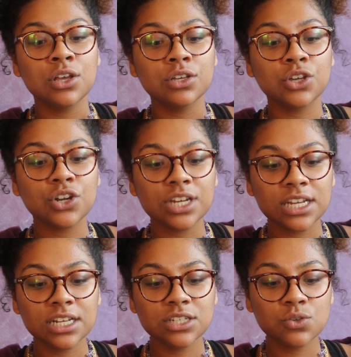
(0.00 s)
you're
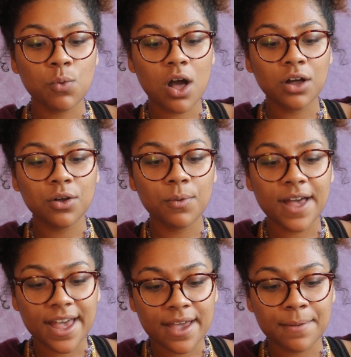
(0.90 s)
needing to walk
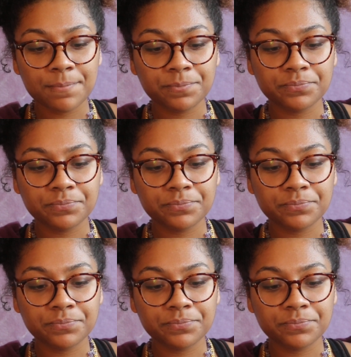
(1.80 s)
away